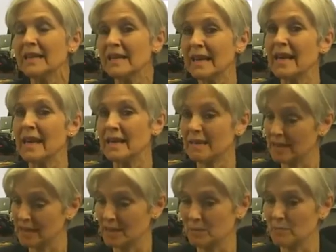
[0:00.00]
and
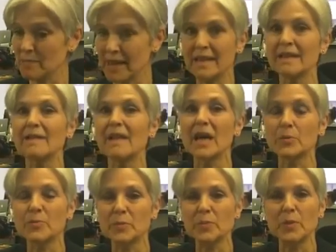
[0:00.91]
it's making a lot of
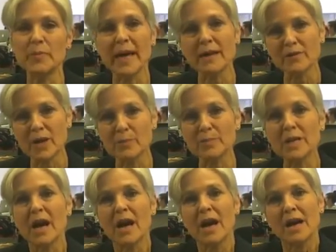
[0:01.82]
people bankrupt.
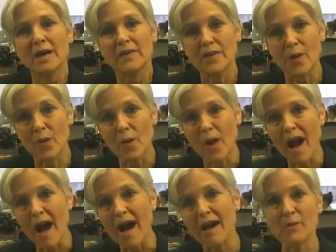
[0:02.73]
So
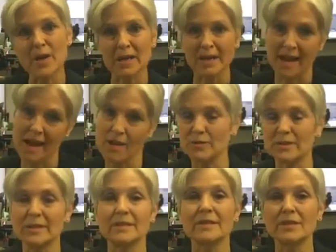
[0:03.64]
I went out
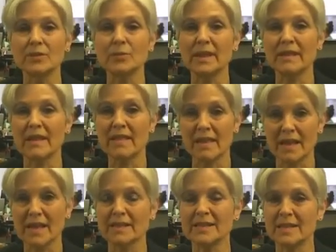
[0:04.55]
to deal with the
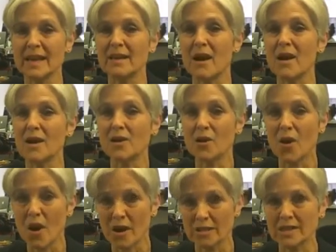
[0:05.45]
things that are
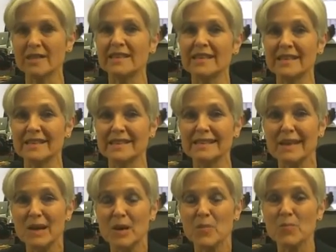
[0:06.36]
causing these
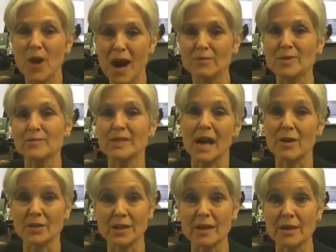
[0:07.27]
problems
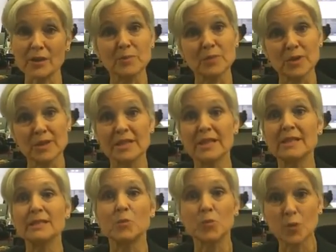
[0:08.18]
out in our
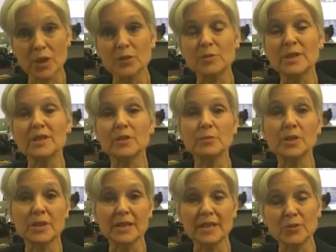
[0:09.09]
communities, worked with
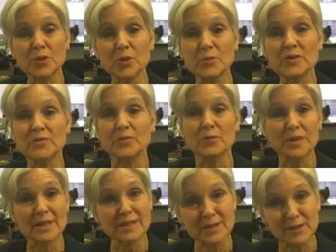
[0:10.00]
community groups for
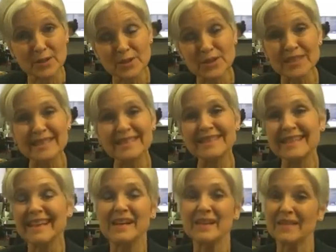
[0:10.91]
real solutions,
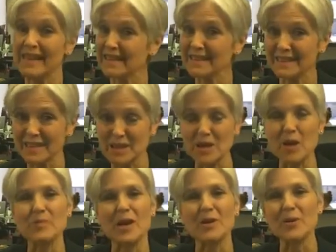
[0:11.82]
like cleaning
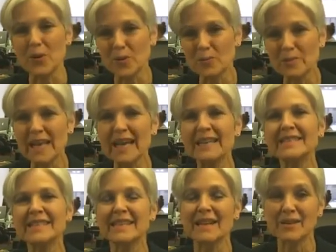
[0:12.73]
up our coal
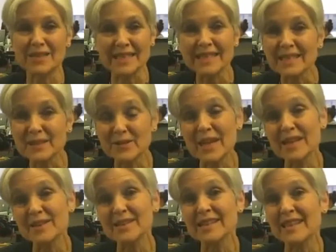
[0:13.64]
plants and our
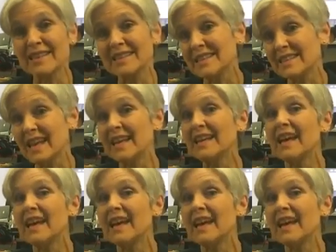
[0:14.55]
incinerators, and instead